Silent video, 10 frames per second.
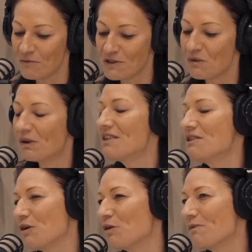So what
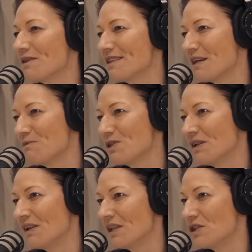is your perception
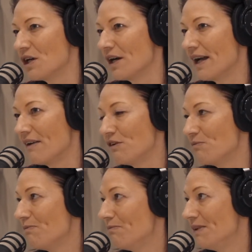on HR,
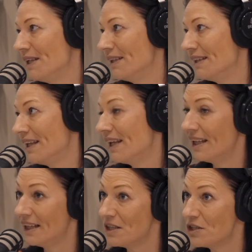having been
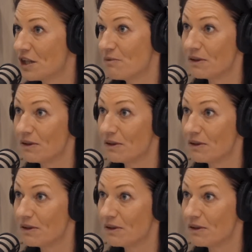in HR,